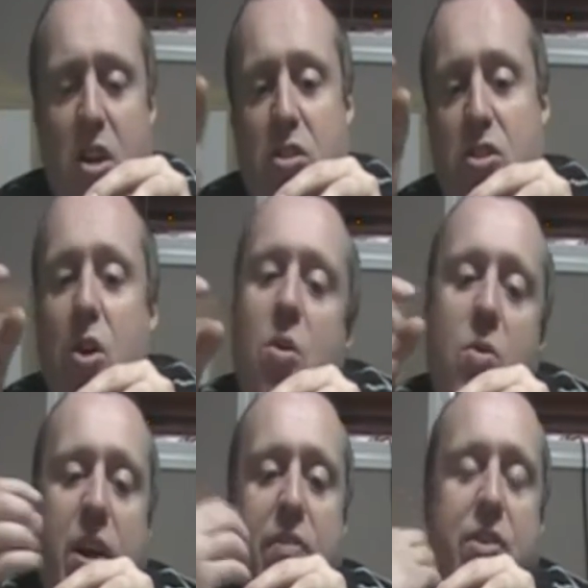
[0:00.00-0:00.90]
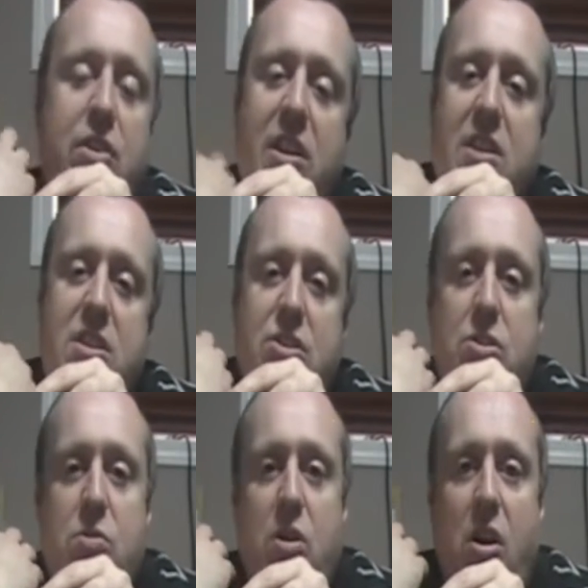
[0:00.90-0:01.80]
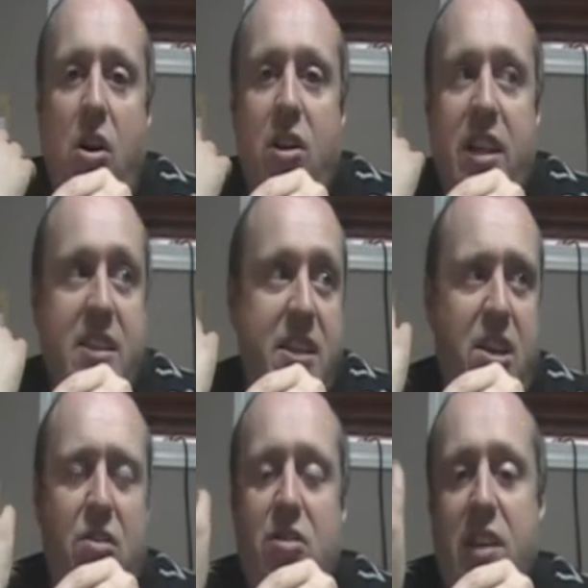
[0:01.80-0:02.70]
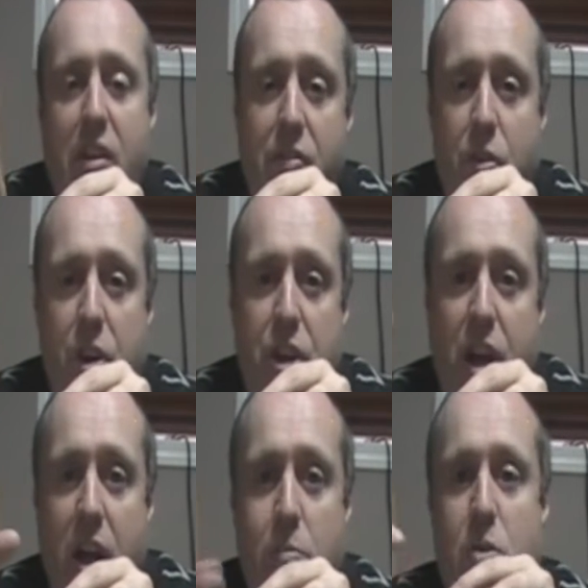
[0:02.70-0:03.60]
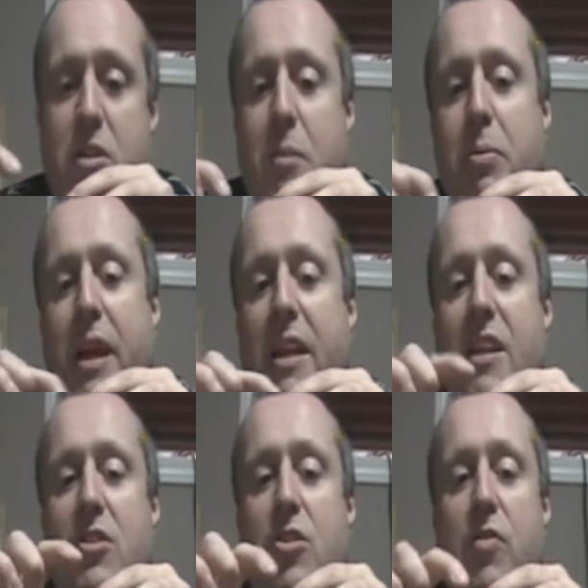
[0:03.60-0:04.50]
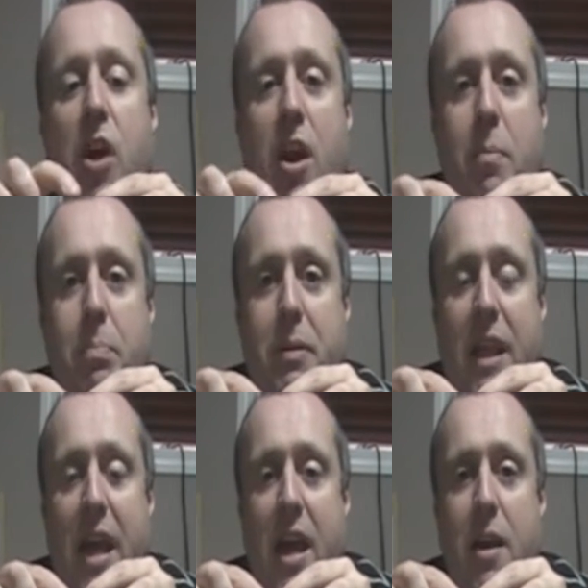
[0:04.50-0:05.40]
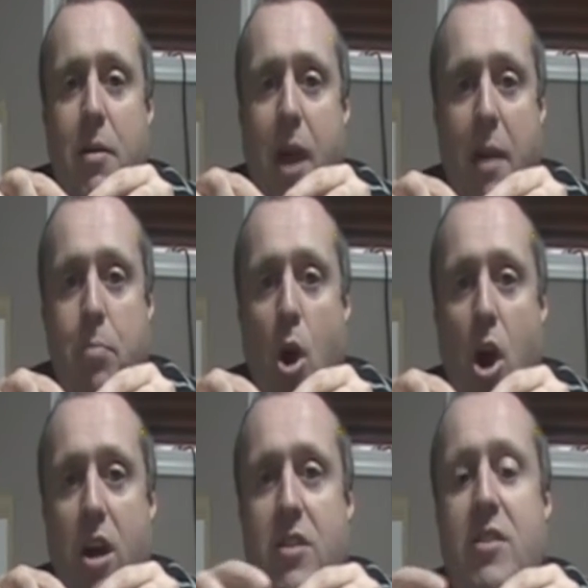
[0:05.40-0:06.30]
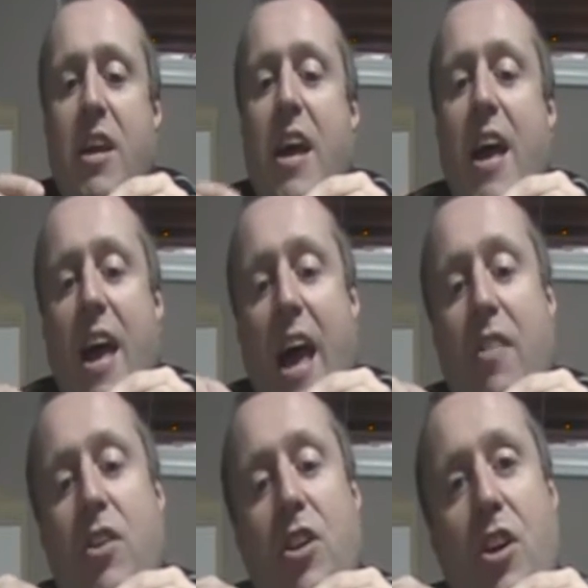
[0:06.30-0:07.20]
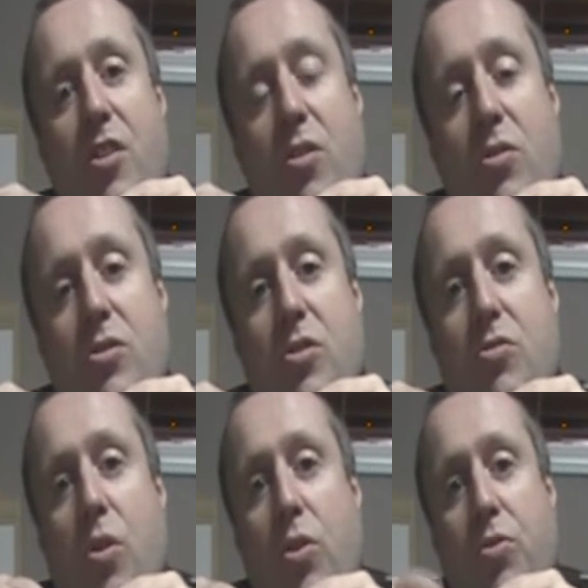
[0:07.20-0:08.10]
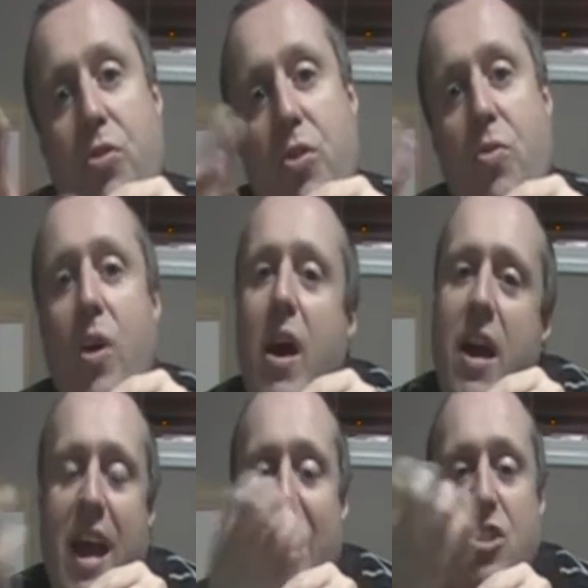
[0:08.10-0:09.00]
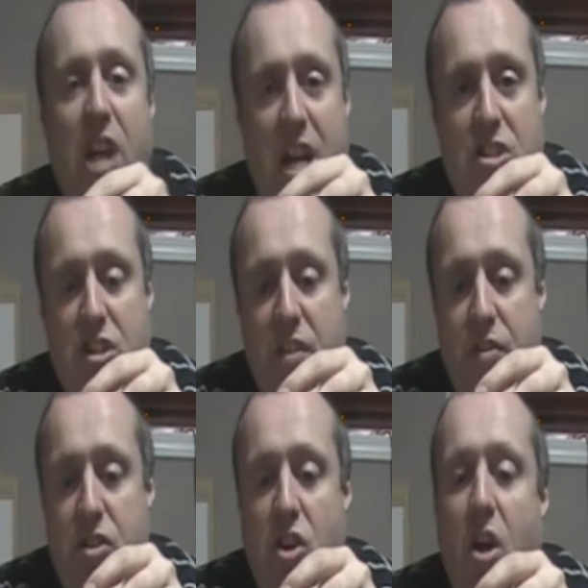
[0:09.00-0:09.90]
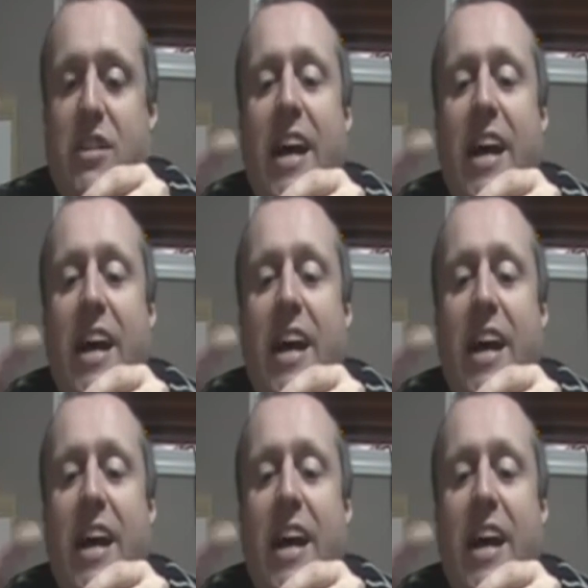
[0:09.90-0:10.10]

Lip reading: So if you're going to listen to it on, let's say, your cell phone, and you got a music playlist, you've got to play and pause, and then you can also go through and change the different songs.